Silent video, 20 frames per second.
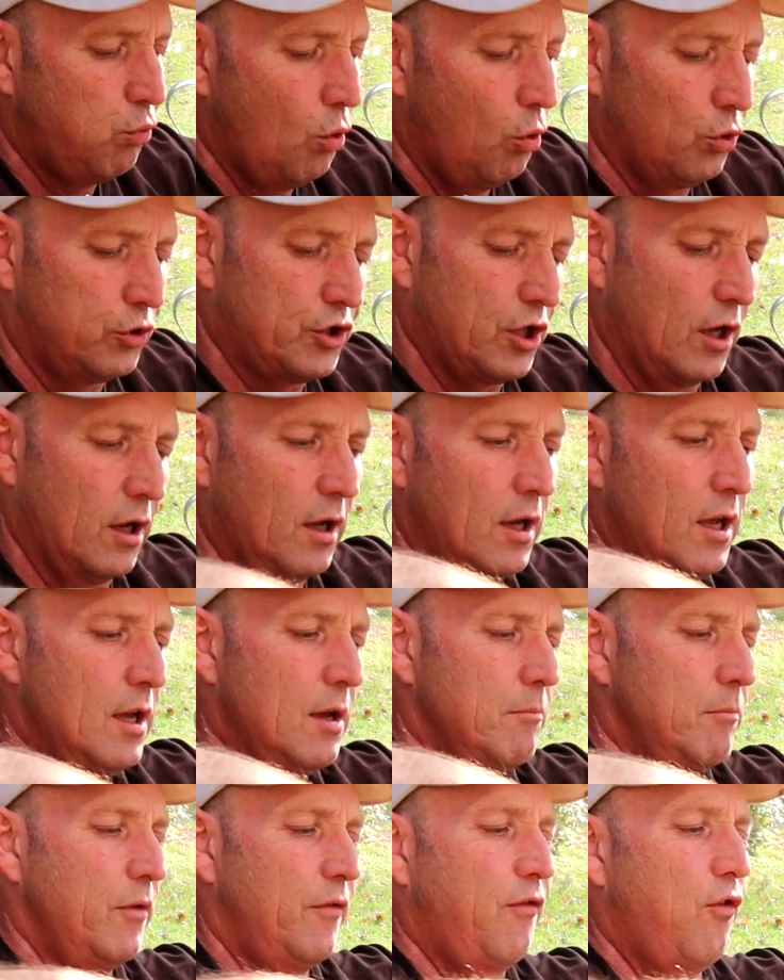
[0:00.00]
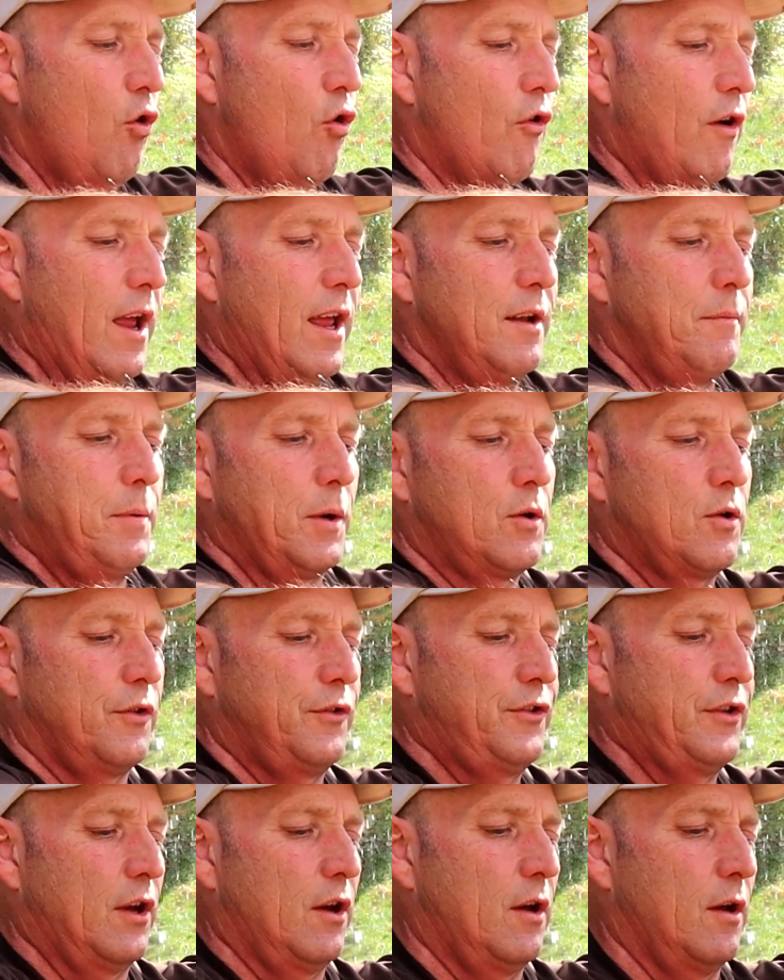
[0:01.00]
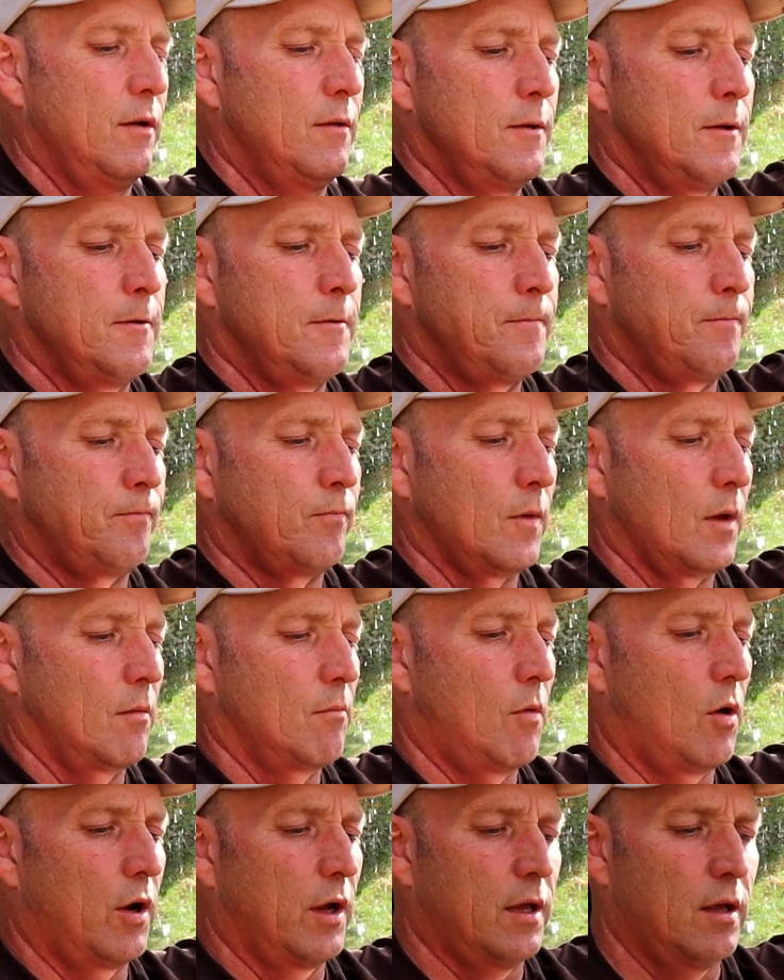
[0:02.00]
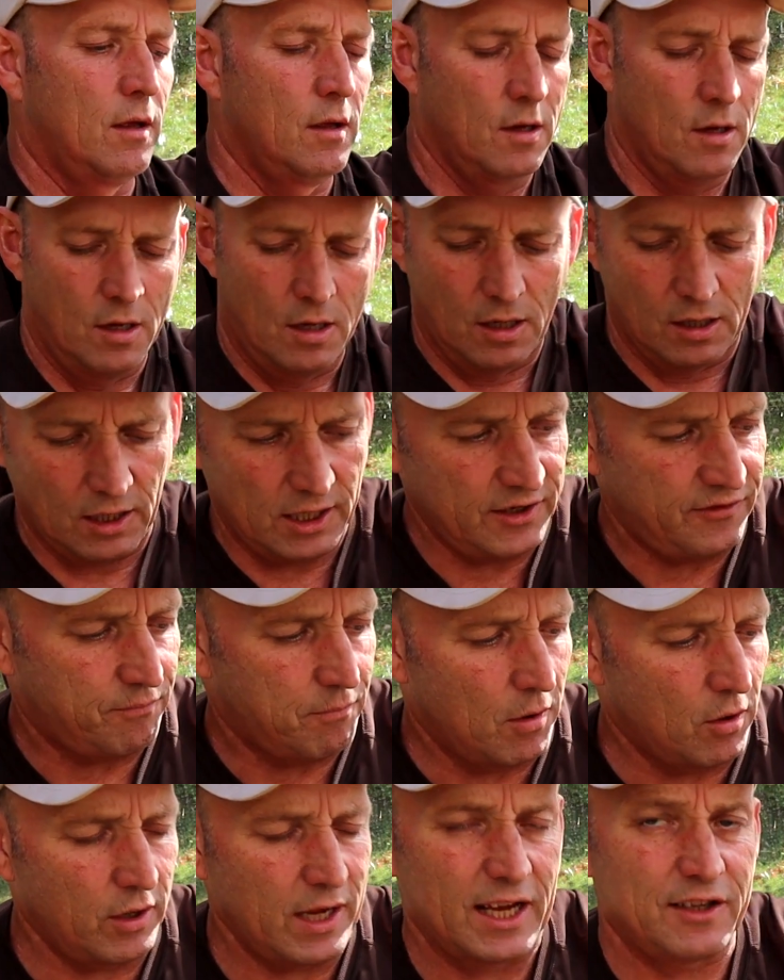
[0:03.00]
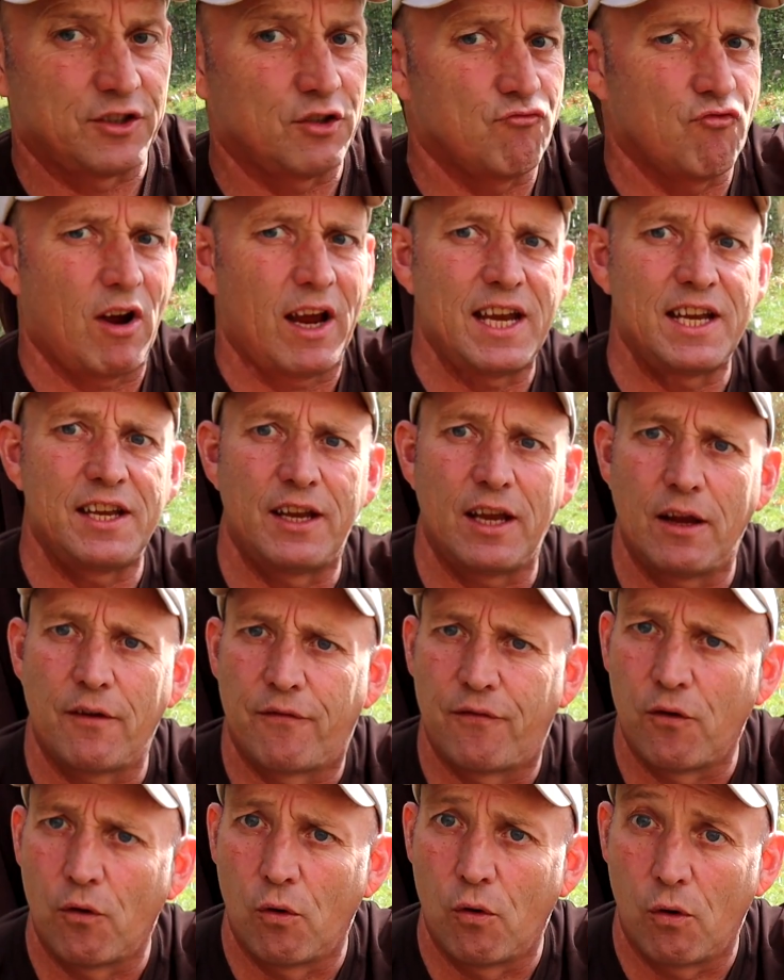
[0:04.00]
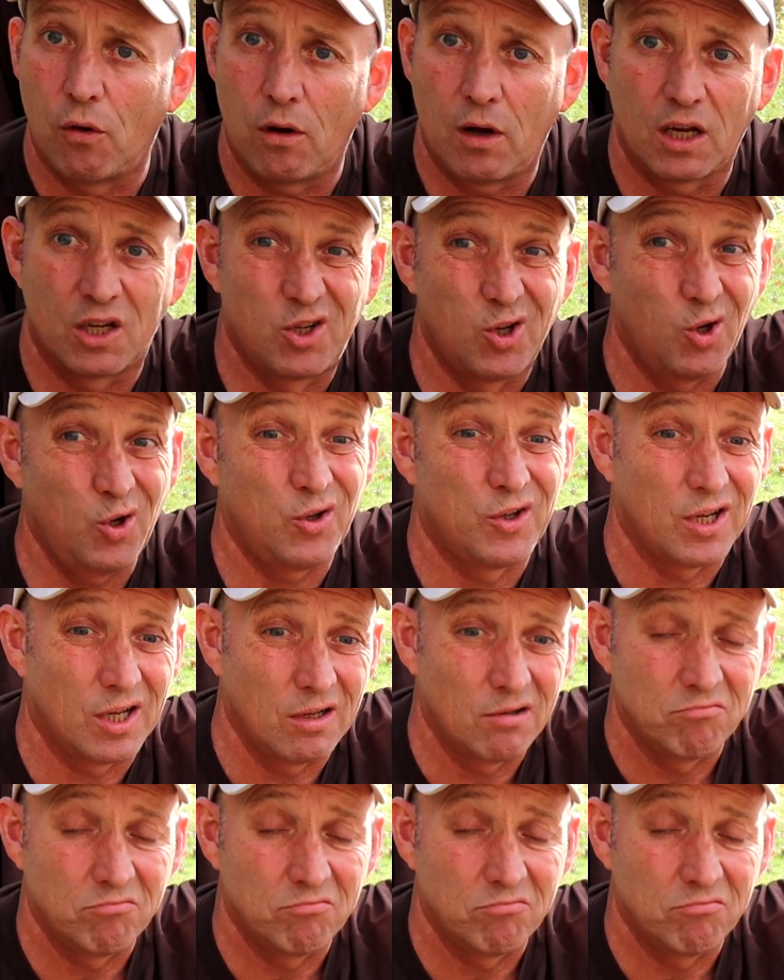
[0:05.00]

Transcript: water beforehand, because my leaf mould, it hasn't rained here for a good